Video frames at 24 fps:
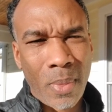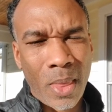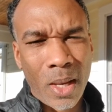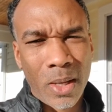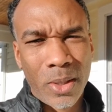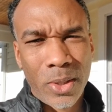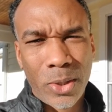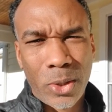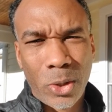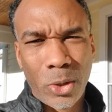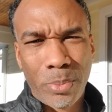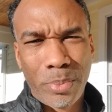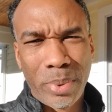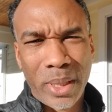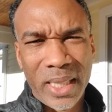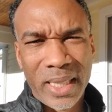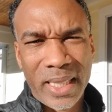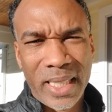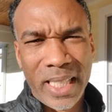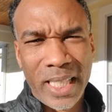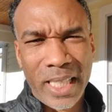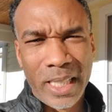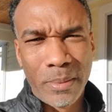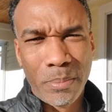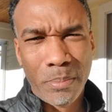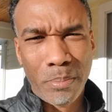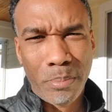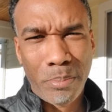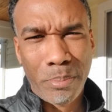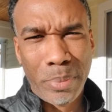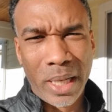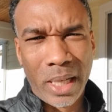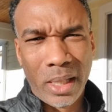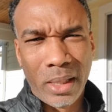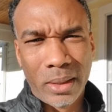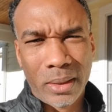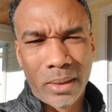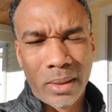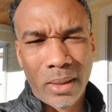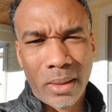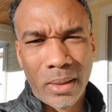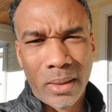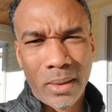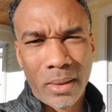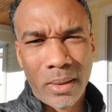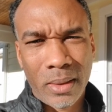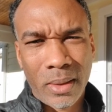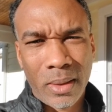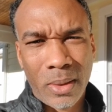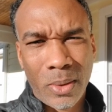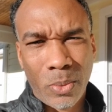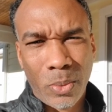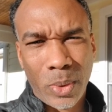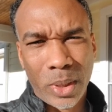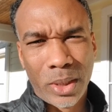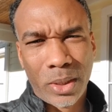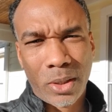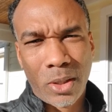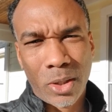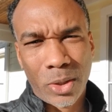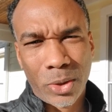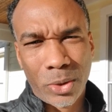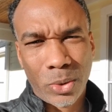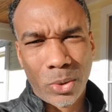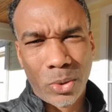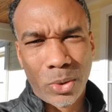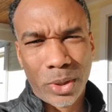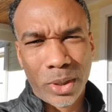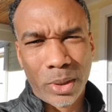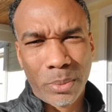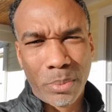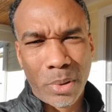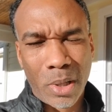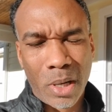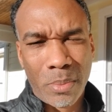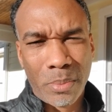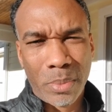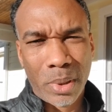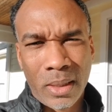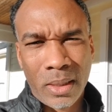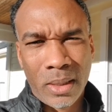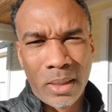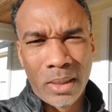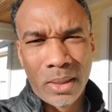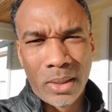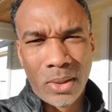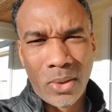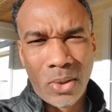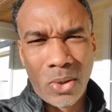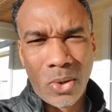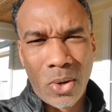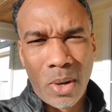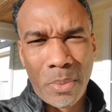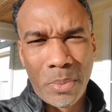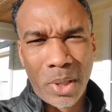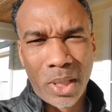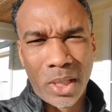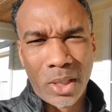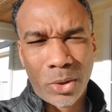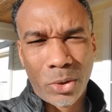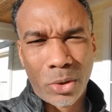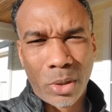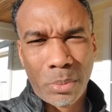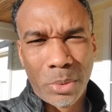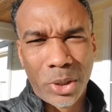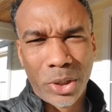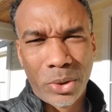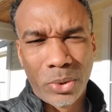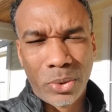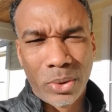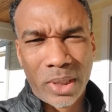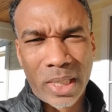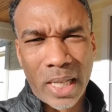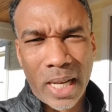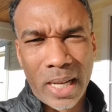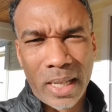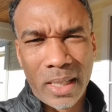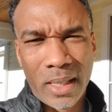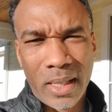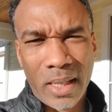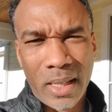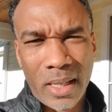serpentine belt, which controls the pump. So I'm gonna troubleshoot that.